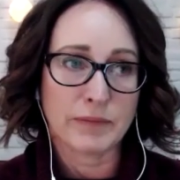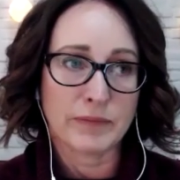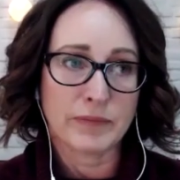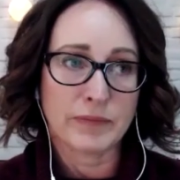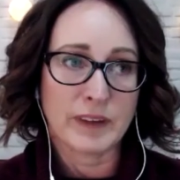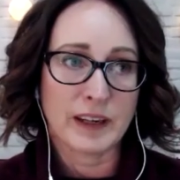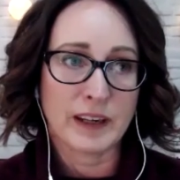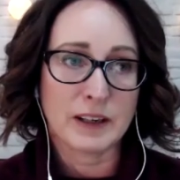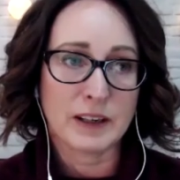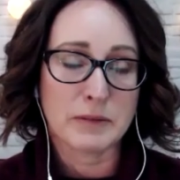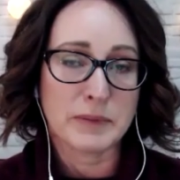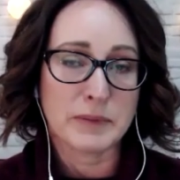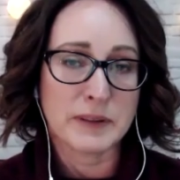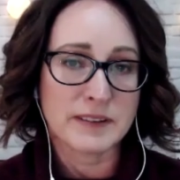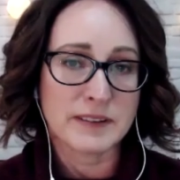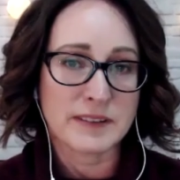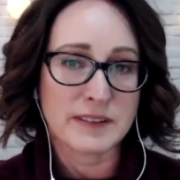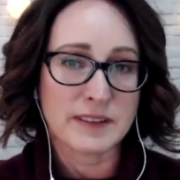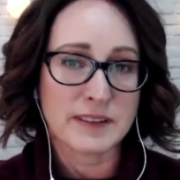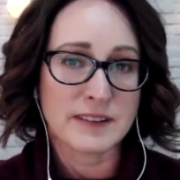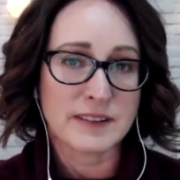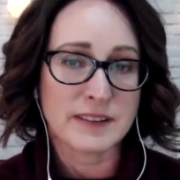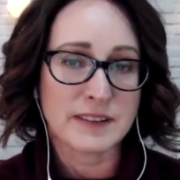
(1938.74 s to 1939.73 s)
in a
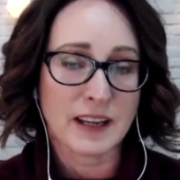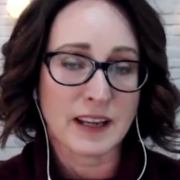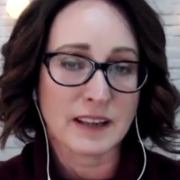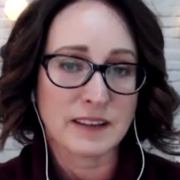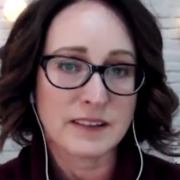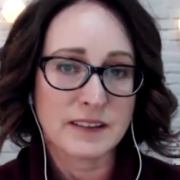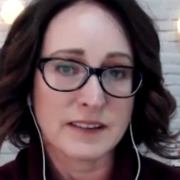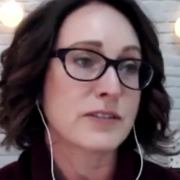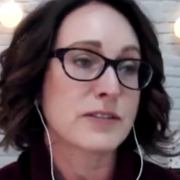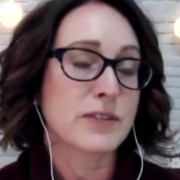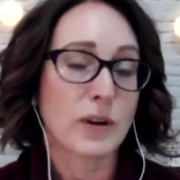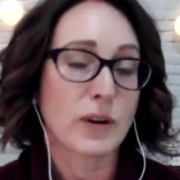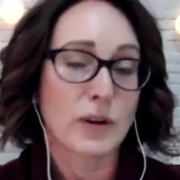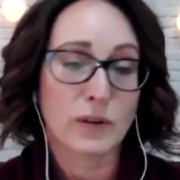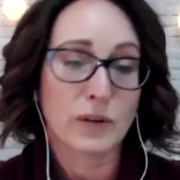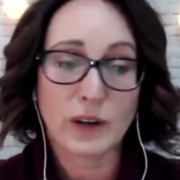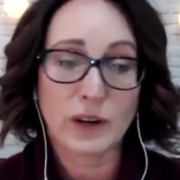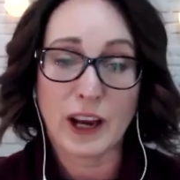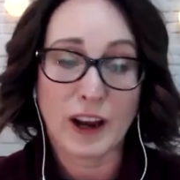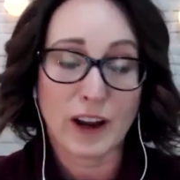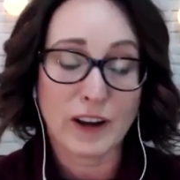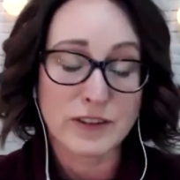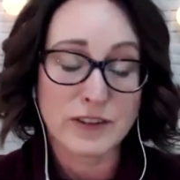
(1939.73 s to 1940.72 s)
business sense. So
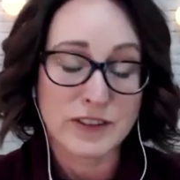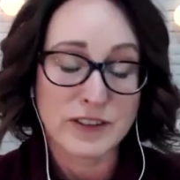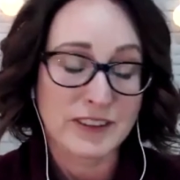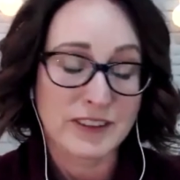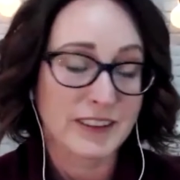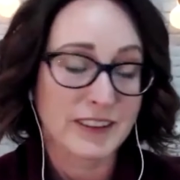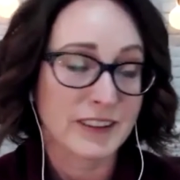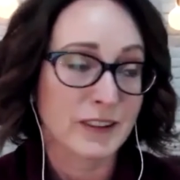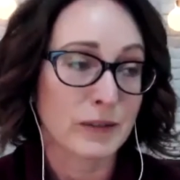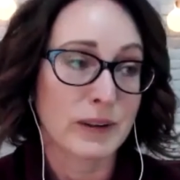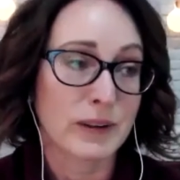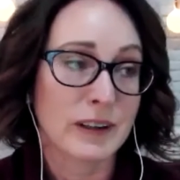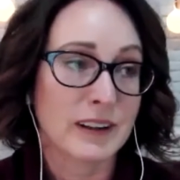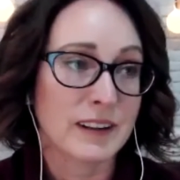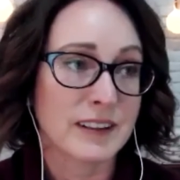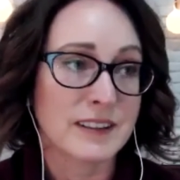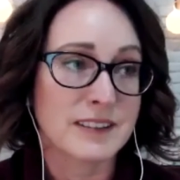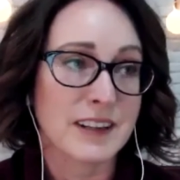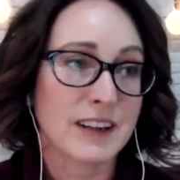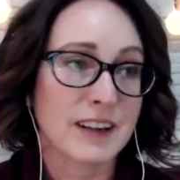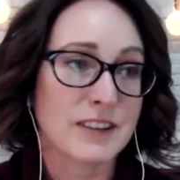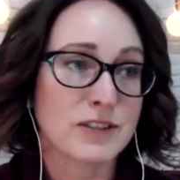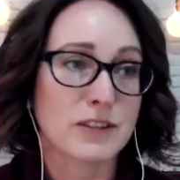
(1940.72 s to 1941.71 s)
I was just going to quickly
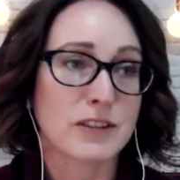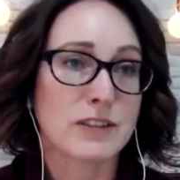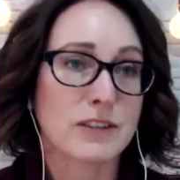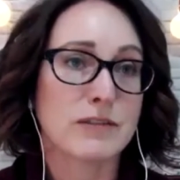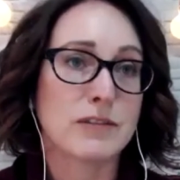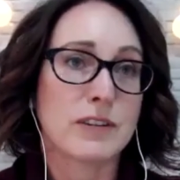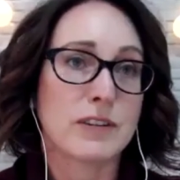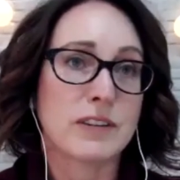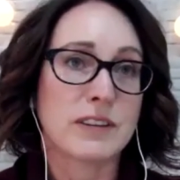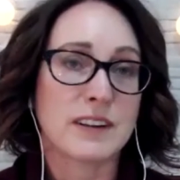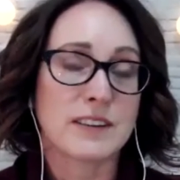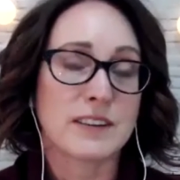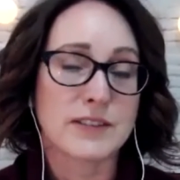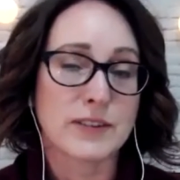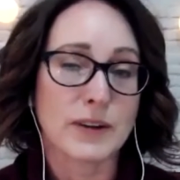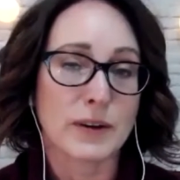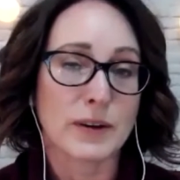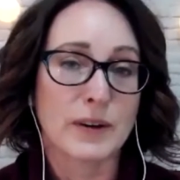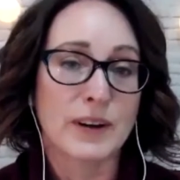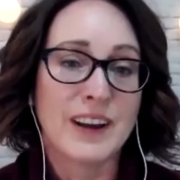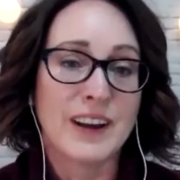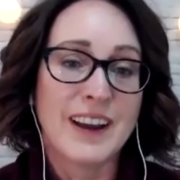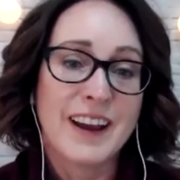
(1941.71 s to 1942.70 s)
touch on a few things.
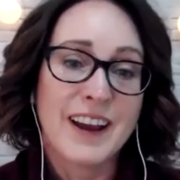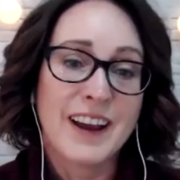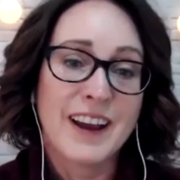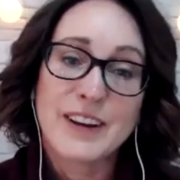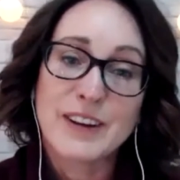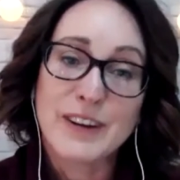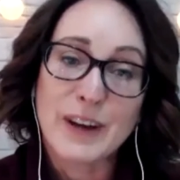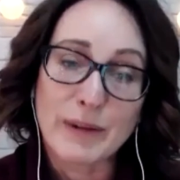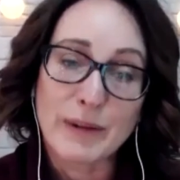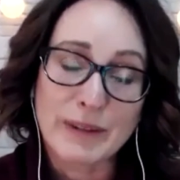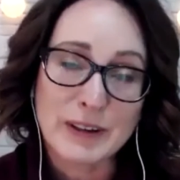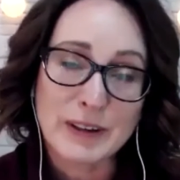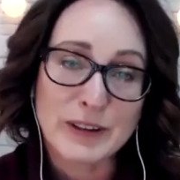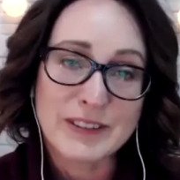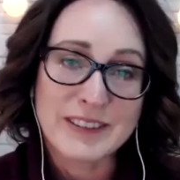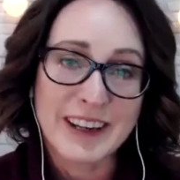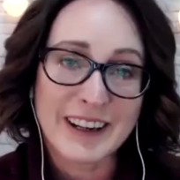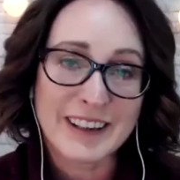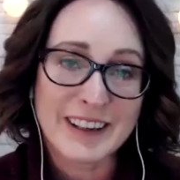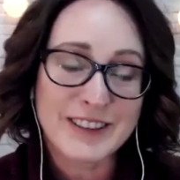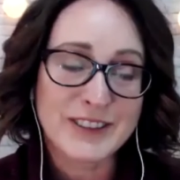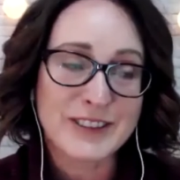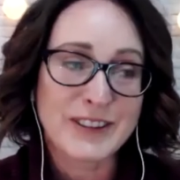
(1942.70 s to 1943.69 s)
So you
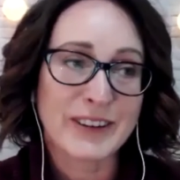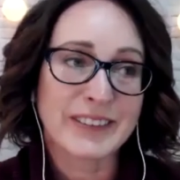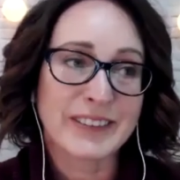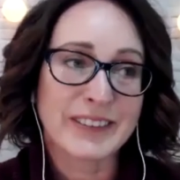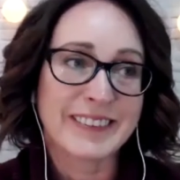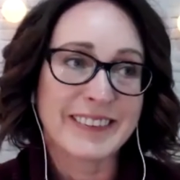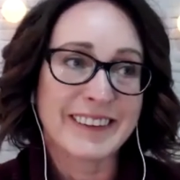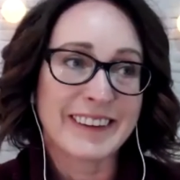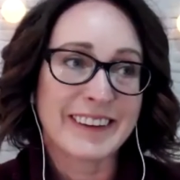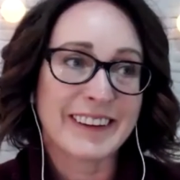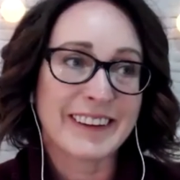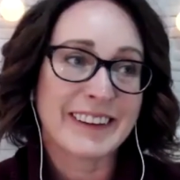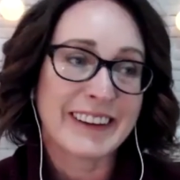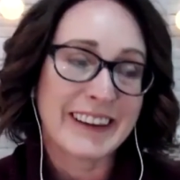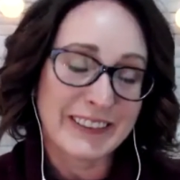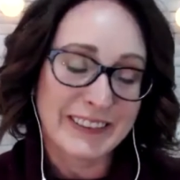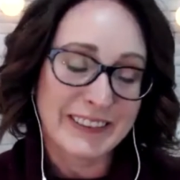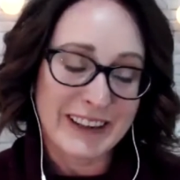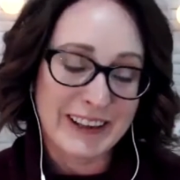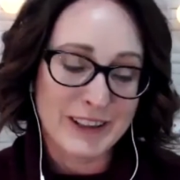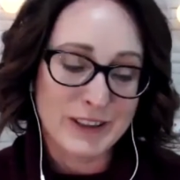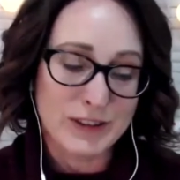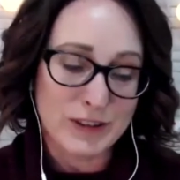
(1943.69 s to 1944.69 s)
touched on, in
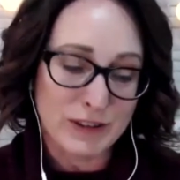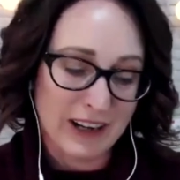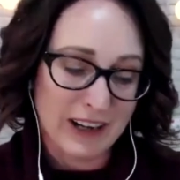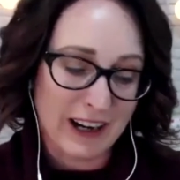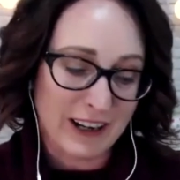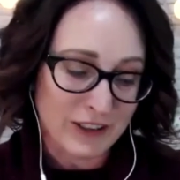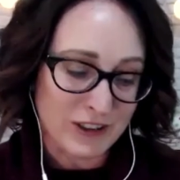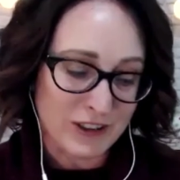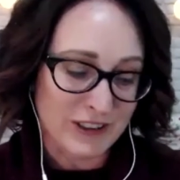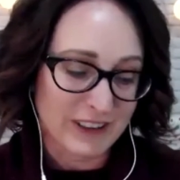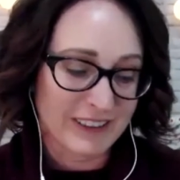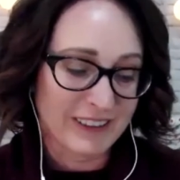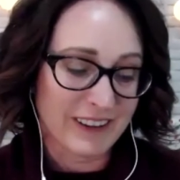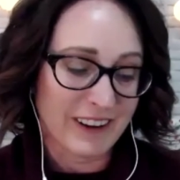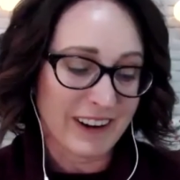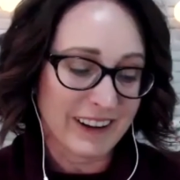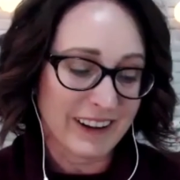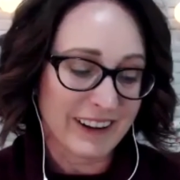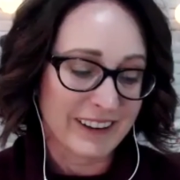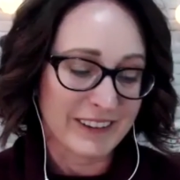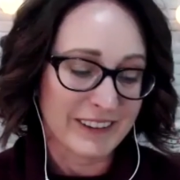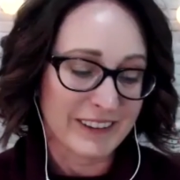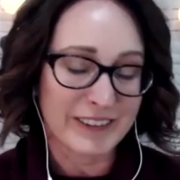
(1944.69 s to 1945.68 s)
the introduction,
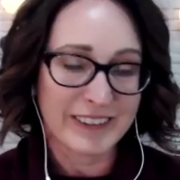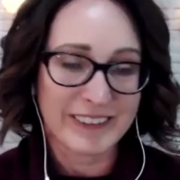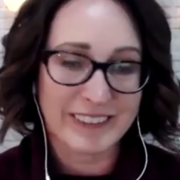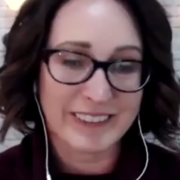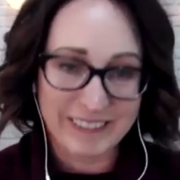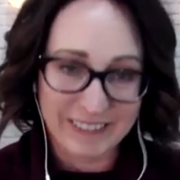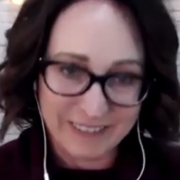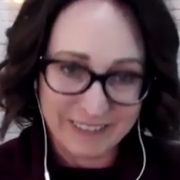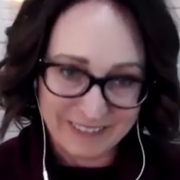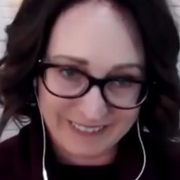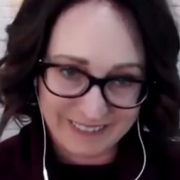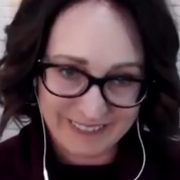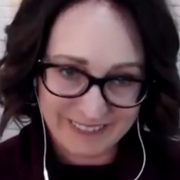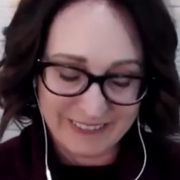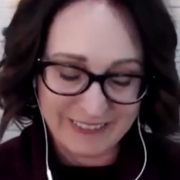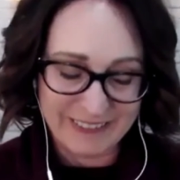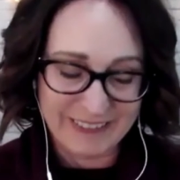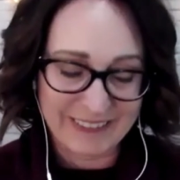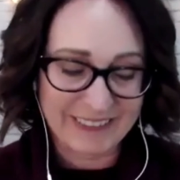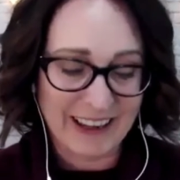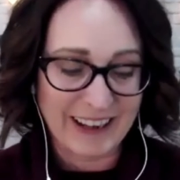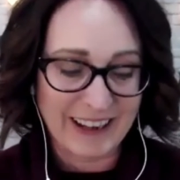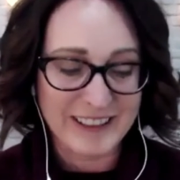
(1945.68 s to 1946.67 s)
I heard
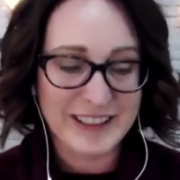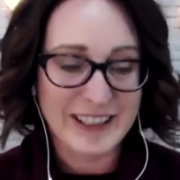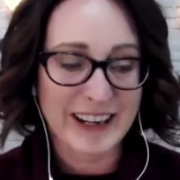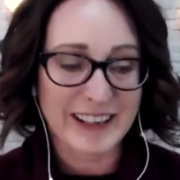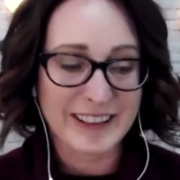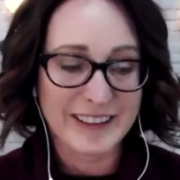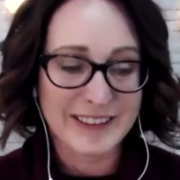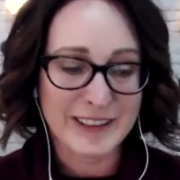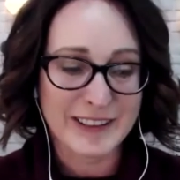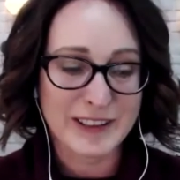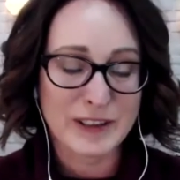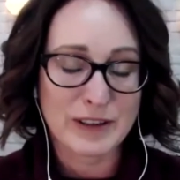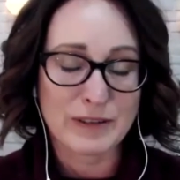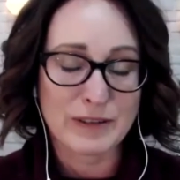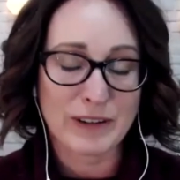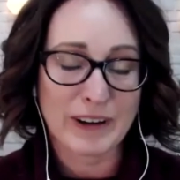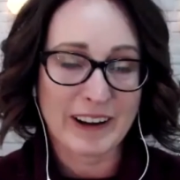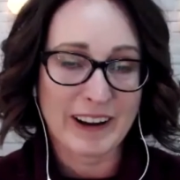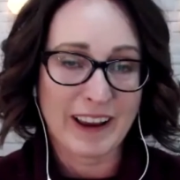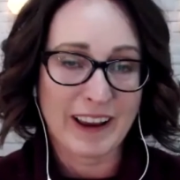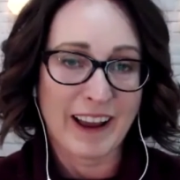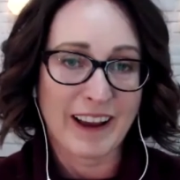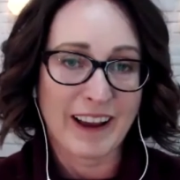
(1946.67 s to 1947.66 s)
that text that you
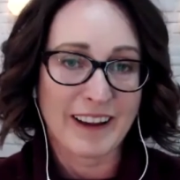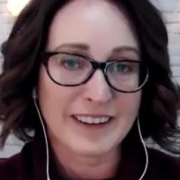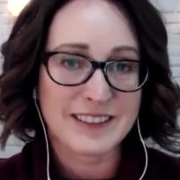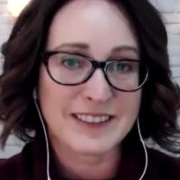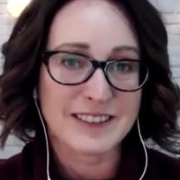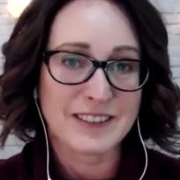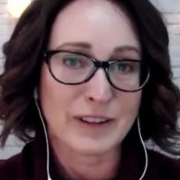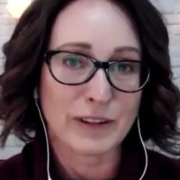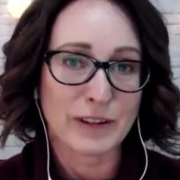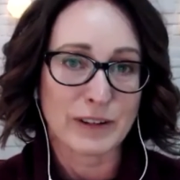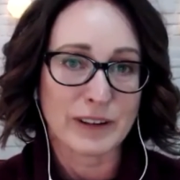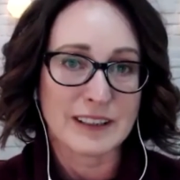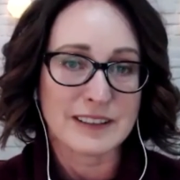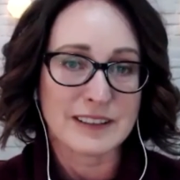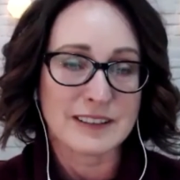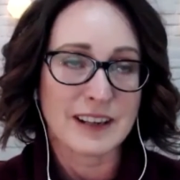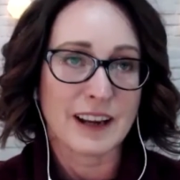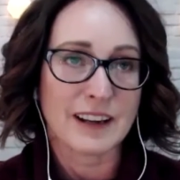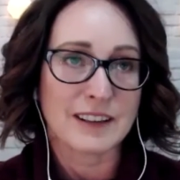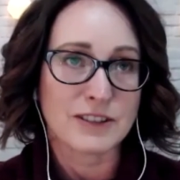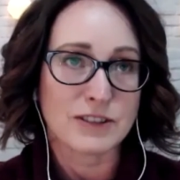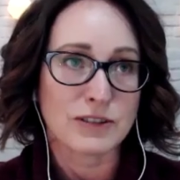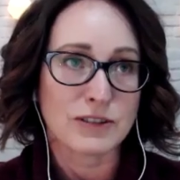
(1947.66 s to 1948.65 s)
read out already
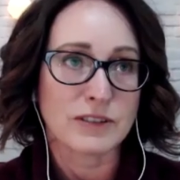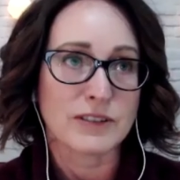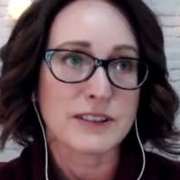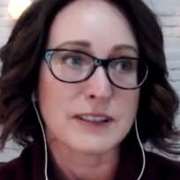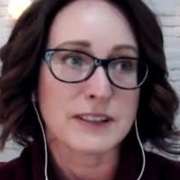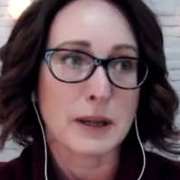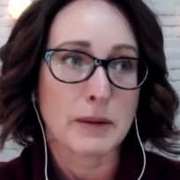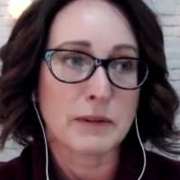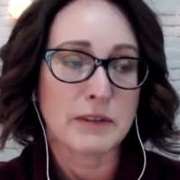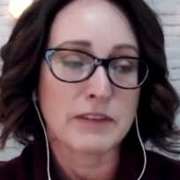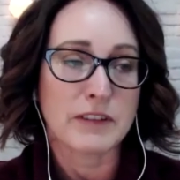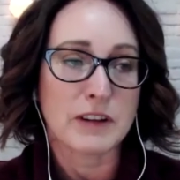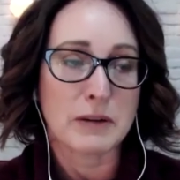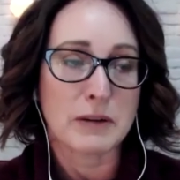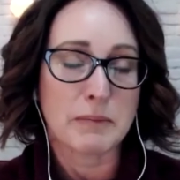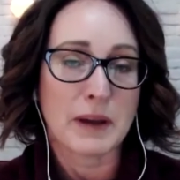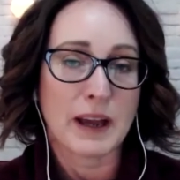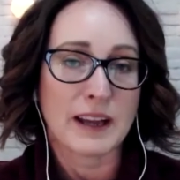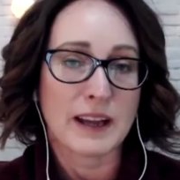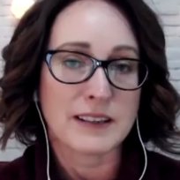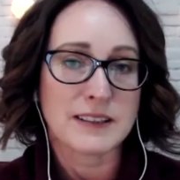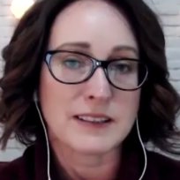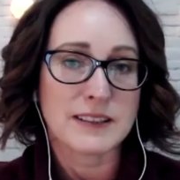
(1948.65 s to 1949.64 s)
touched on some of it, that